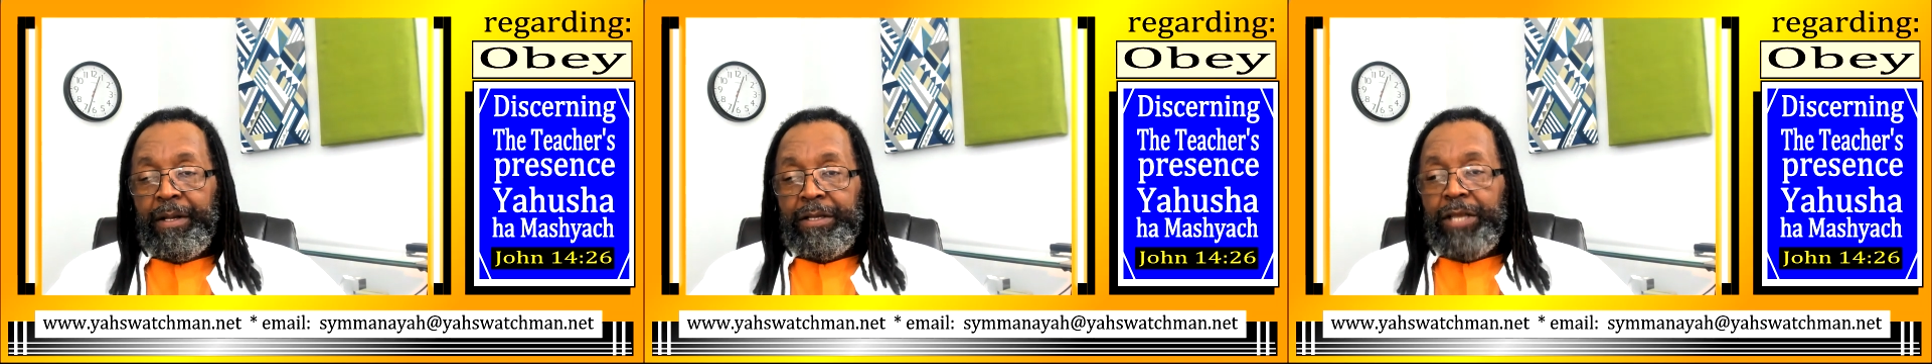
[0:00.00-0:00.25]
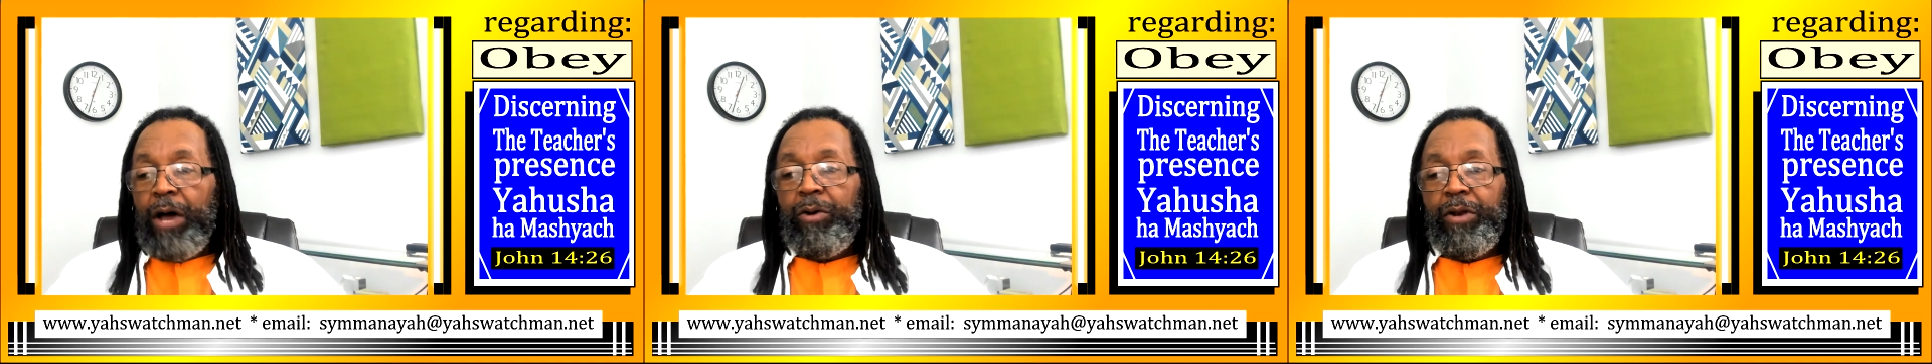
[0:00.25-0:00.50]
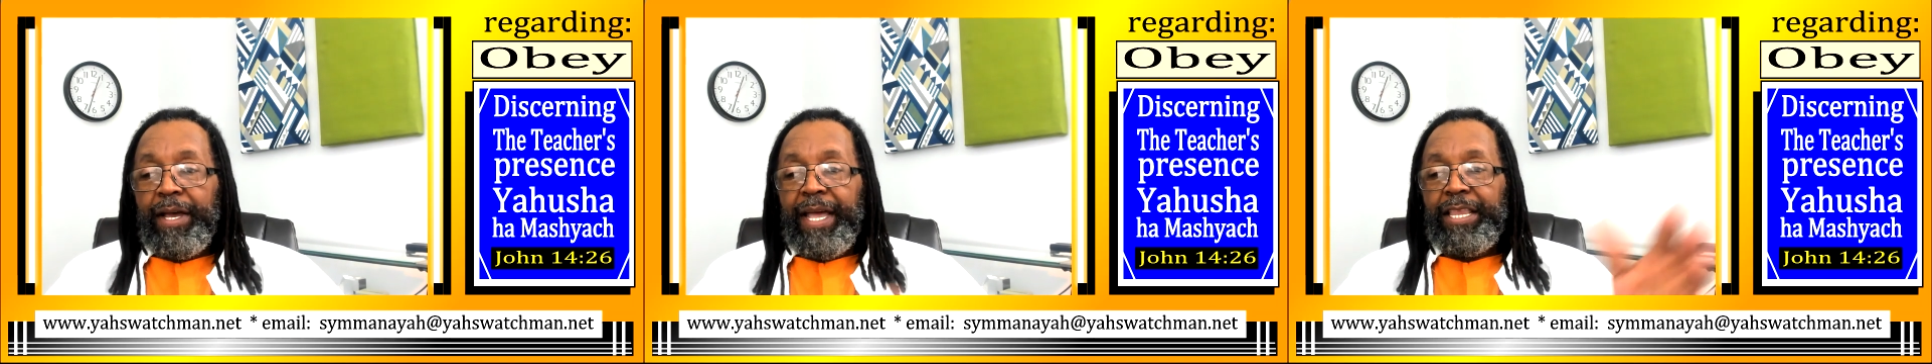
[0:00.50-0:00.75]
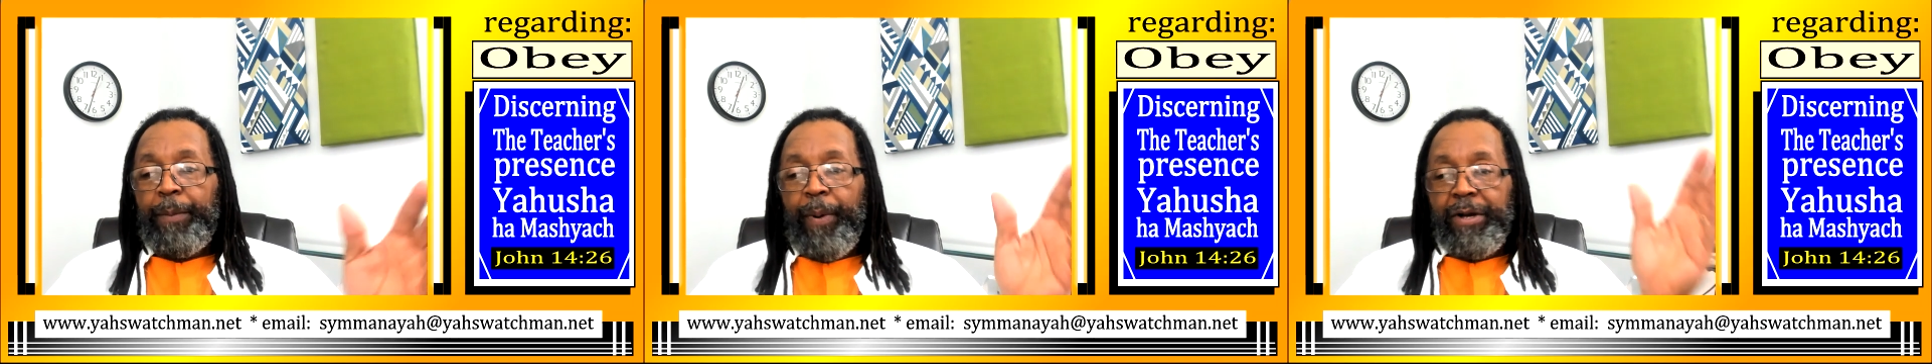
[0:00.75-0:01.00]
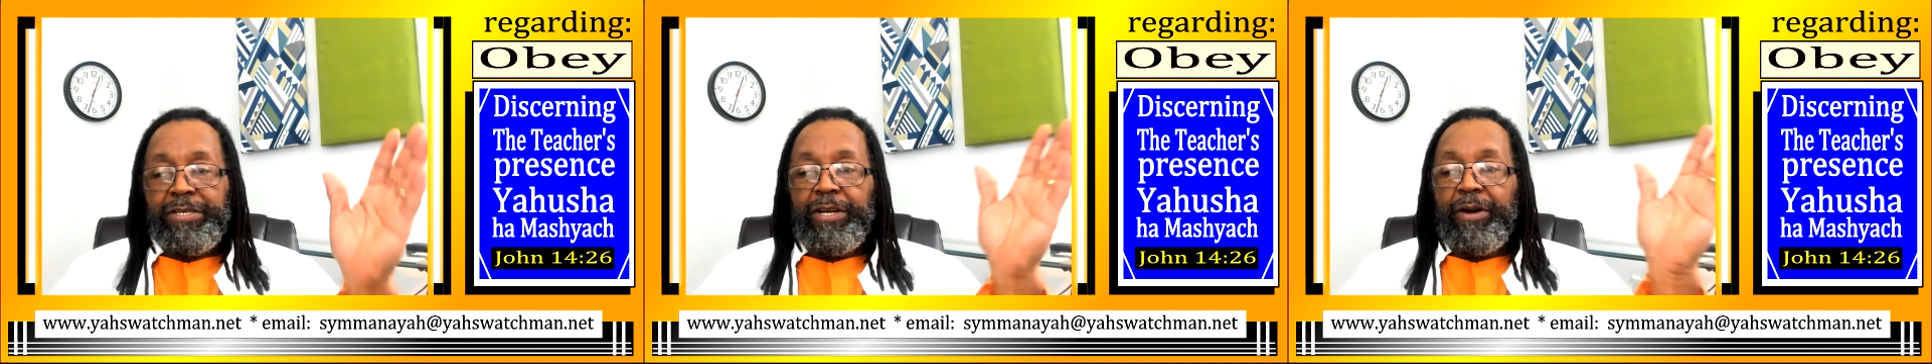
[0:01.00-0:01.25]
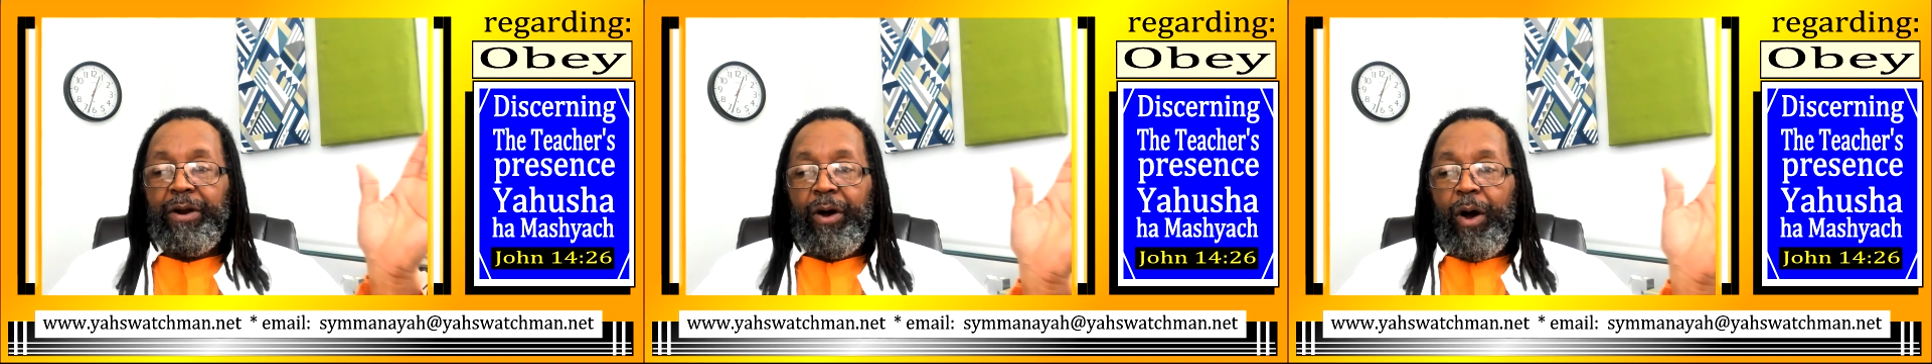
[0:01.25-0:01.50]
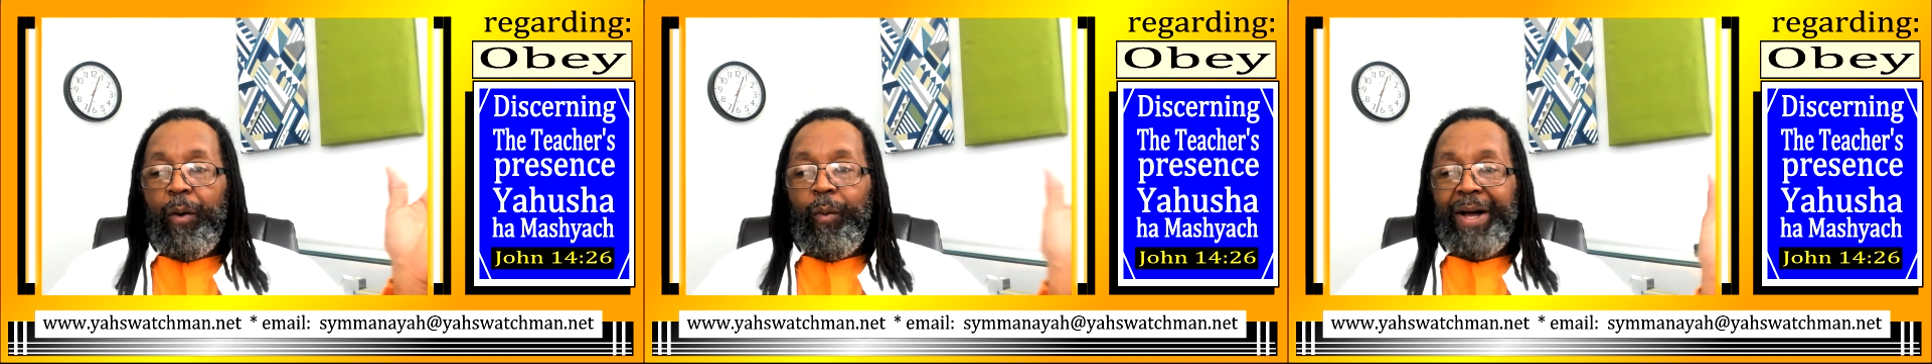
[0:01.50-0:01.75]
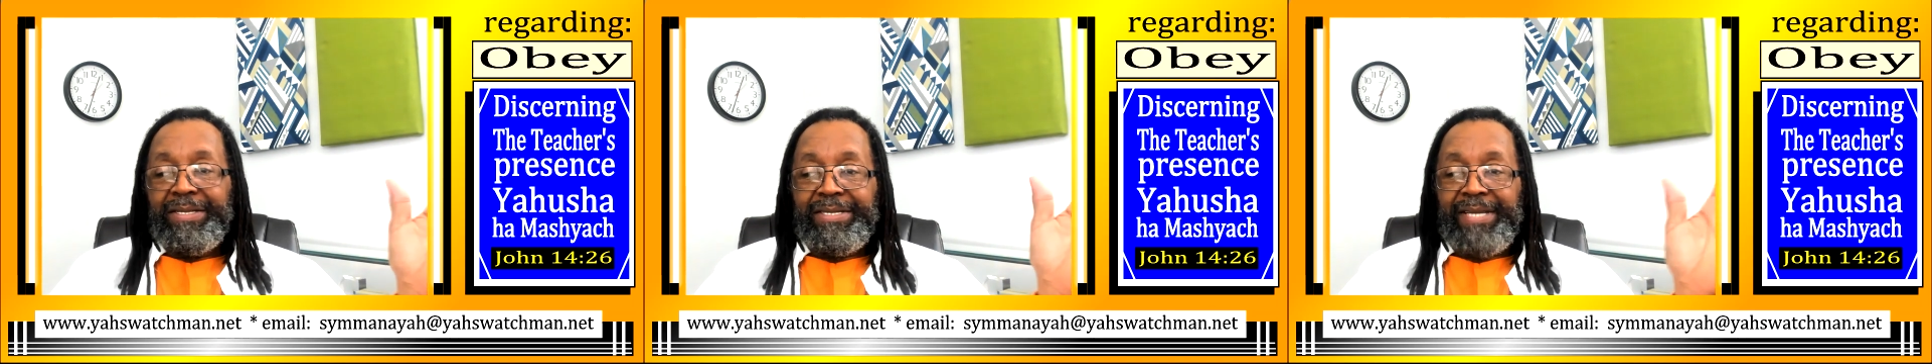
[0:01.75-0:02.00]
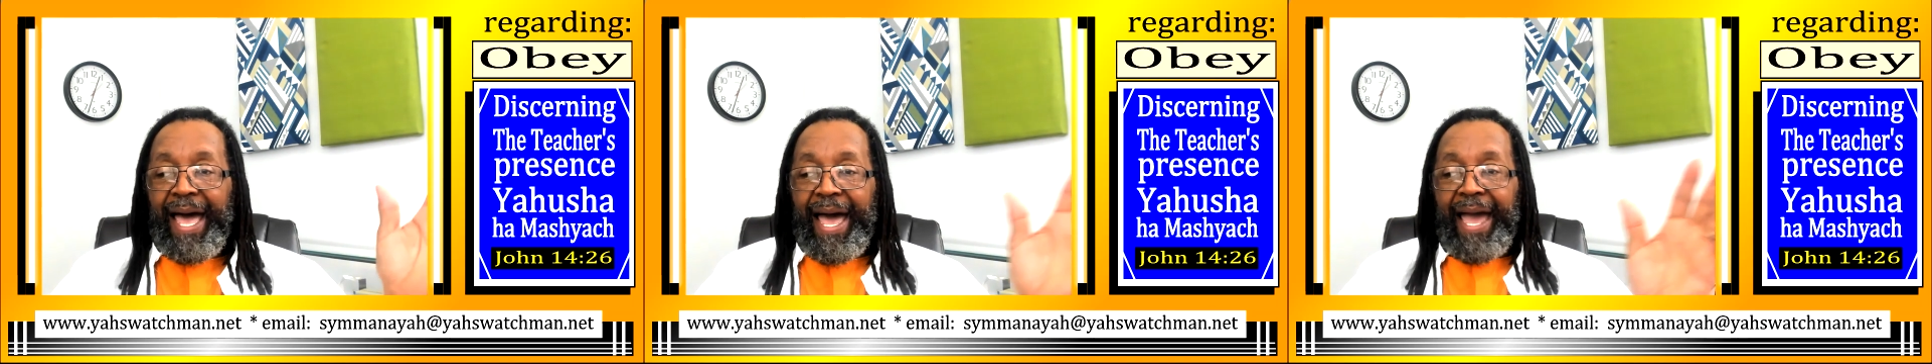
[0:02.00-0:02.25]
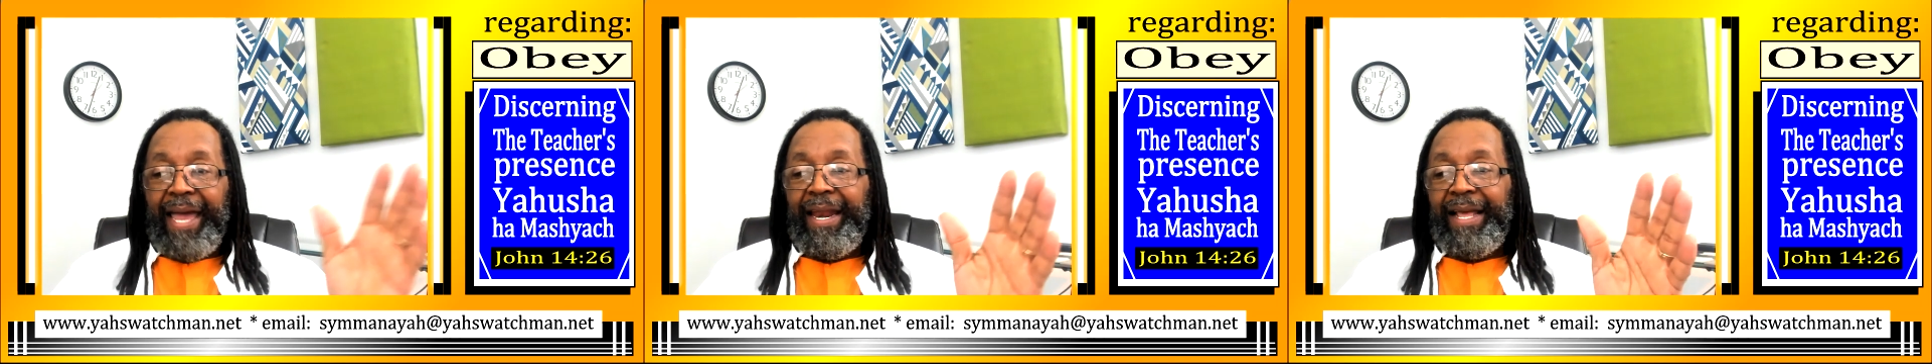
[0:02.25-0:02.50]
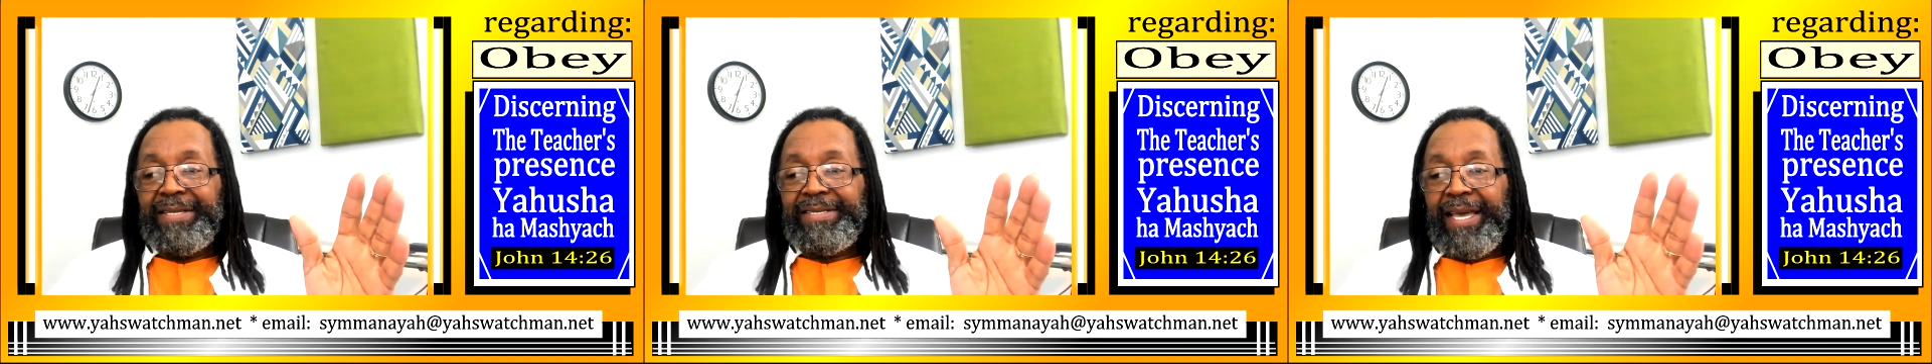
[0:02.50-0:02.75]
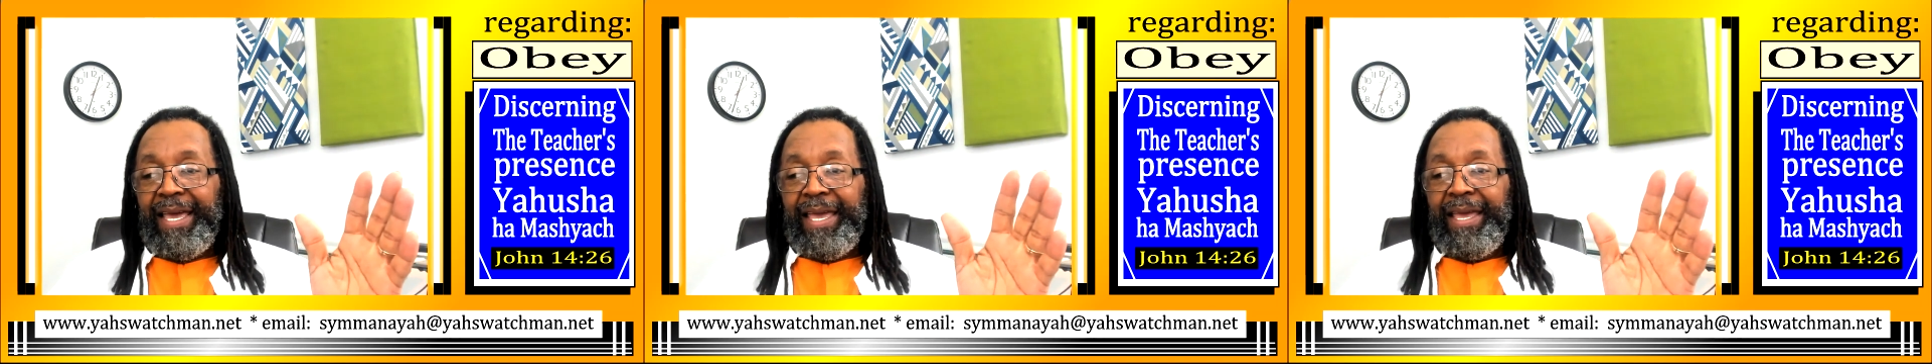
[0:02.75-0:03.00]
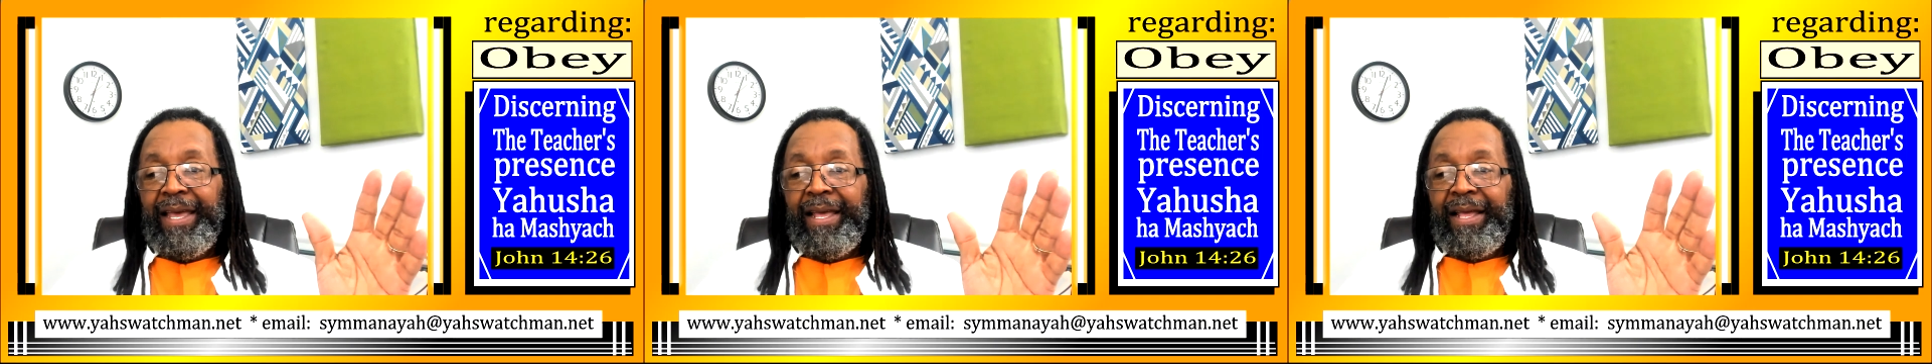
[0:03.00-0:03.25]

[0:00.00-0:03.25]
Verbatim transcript: Don't look at the person on one side and say,